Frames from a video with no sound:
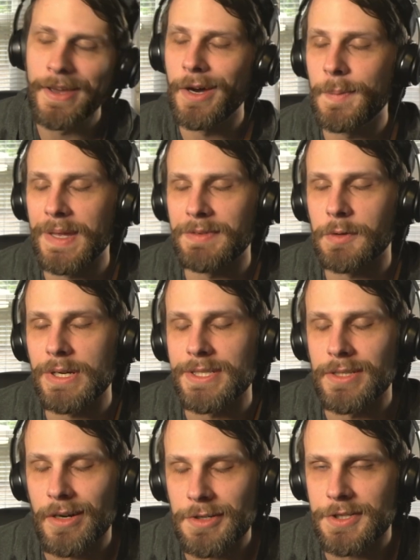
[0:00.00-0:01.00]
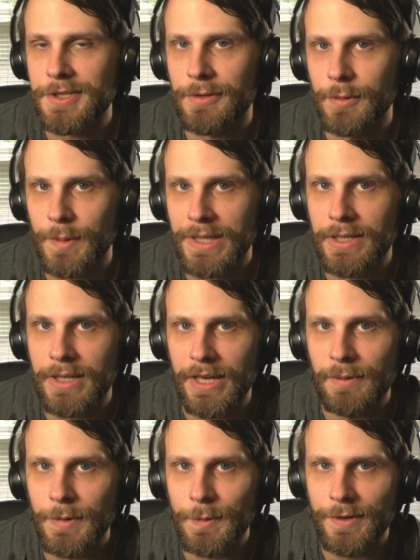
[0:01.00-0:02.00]
Hope you have a great start to your week,
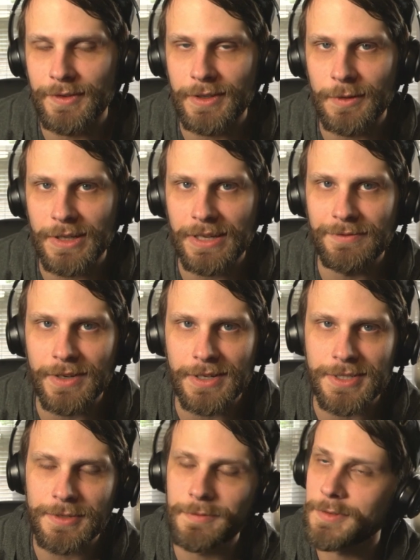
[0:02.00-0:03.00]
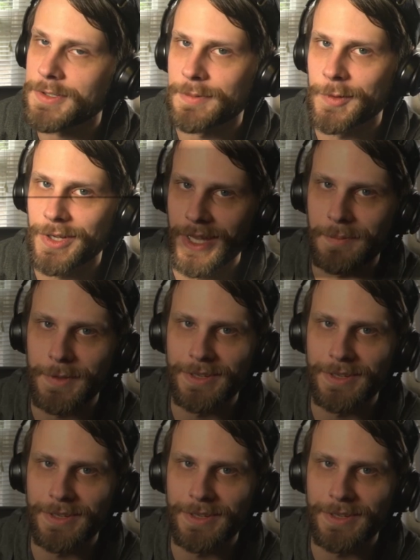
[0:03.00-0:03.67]
and we will see you again very soon for some more gameplay